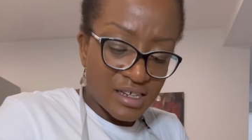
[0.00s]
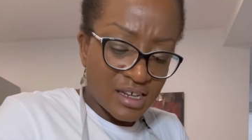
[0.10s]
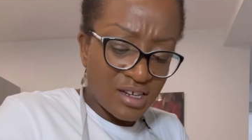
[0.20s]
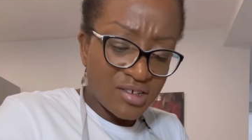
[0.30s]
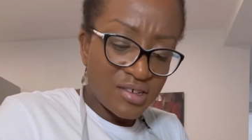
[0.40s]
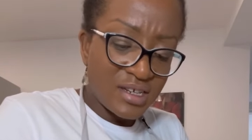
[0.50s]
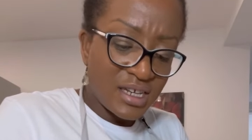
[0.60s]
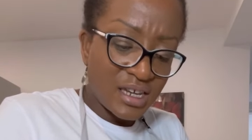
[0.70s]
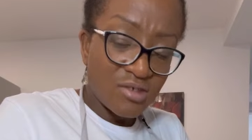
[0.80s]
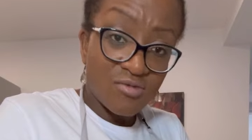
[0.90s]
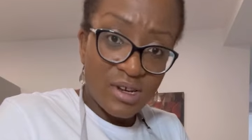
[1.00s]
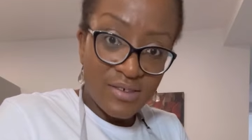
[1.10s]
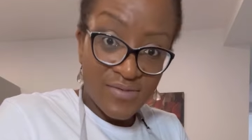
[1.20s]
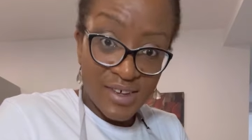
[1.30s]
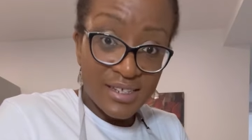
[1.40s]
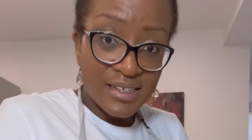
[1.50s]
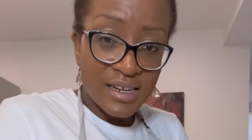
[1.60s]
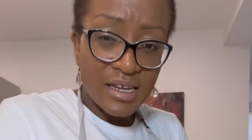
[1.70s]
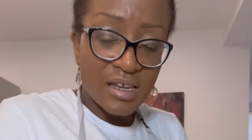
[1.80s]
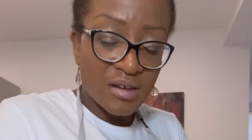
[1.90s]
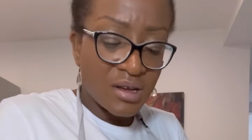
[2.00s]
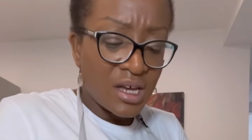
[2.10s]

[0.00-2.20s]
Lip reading: and you're going to get a really fascinating